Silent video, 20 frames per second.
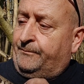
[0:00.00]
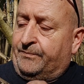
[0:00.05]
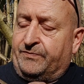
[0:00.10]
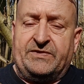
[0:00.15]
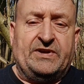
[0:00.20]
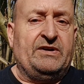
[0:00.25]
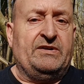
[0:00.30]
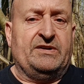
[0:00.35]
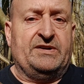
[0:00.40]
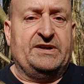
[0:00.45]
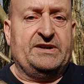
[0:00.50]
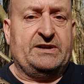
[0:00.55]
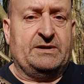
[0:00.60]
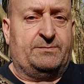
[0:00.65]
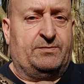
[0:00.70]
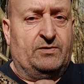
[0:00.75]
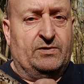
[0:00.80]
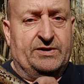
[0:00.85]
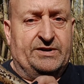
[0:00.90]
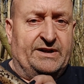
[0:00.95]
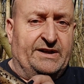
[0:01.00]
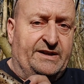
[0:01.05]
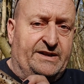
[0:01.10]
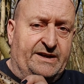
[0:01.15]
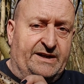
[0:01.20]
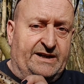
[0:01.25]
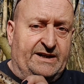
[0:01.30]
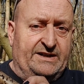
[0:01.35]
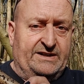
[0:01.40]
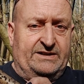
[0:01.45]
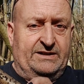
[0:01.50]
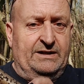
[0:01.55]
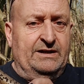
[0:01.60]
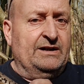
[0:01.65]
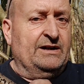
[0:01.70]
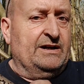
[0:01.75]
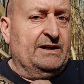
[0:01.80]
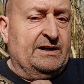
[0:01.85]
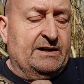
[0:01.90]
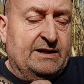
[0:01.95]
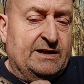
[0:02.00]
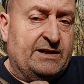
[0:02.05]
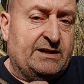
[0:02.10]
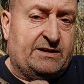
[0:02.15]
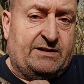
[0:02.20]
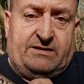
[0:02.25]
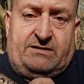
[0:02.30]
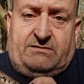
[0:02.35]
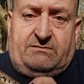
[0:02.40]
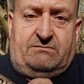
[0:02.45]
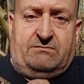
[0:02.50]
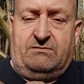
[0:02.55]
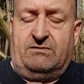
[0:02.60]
The only disappointing thing is it's